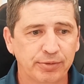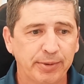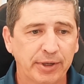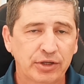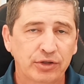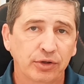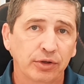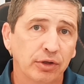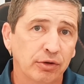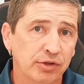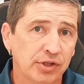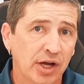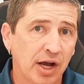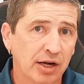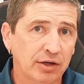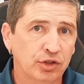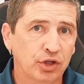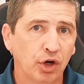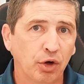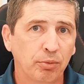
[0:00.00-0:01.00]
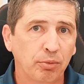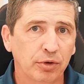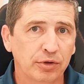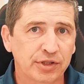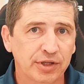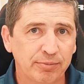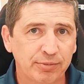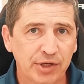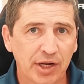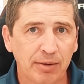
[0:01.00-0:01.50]
especially those October,
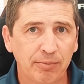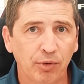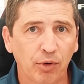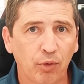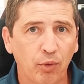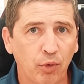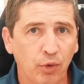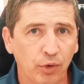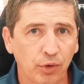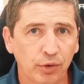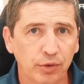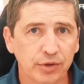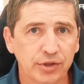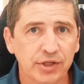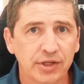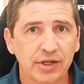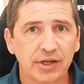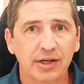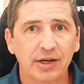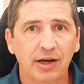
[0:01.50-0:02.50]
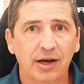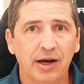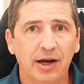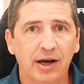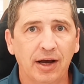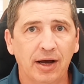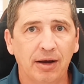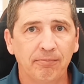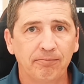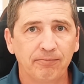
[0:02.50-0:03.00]
September orders,
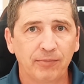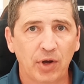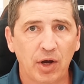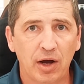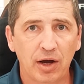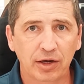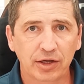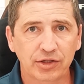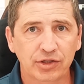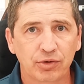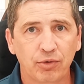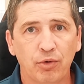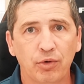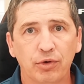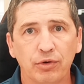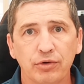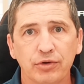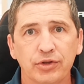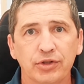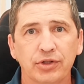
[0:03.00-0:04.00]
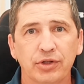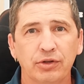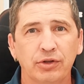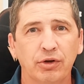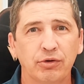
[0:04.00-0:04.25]
August orders.